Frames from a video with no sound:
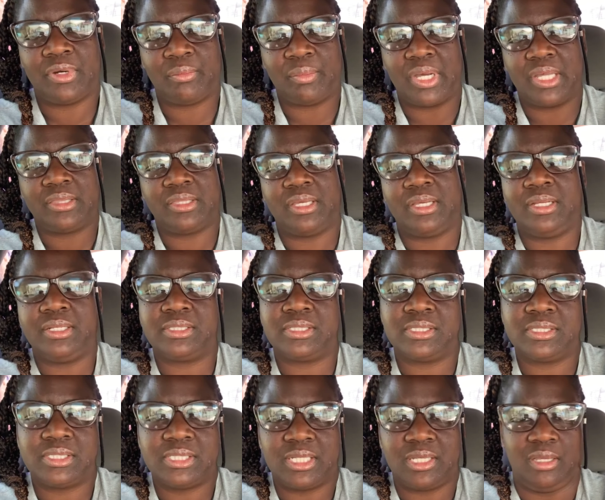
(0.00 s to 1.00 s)
One of my
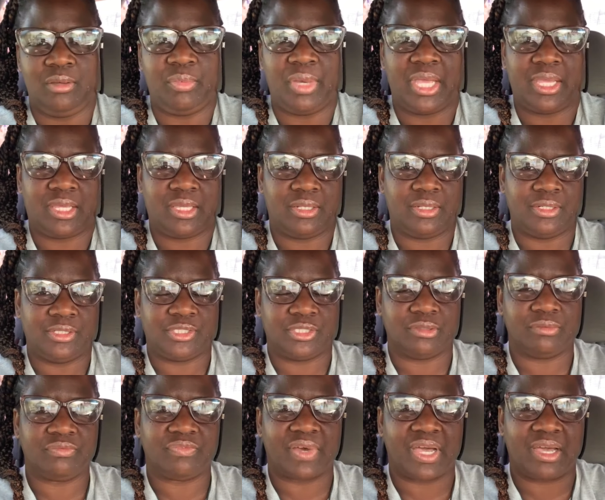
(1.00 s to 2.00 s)
things is to get back in the
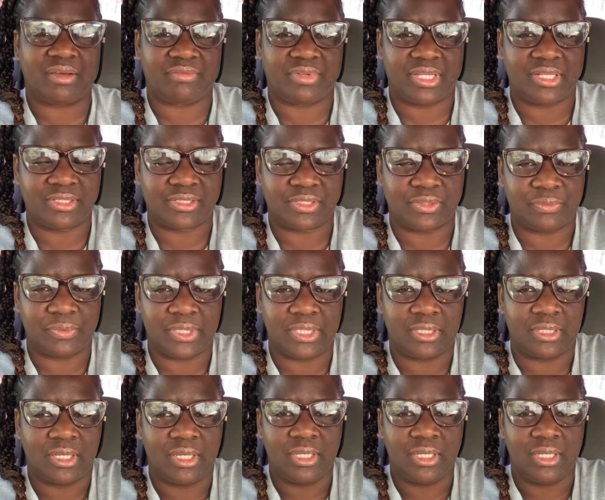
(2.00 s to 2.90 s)
gym 5 days a week.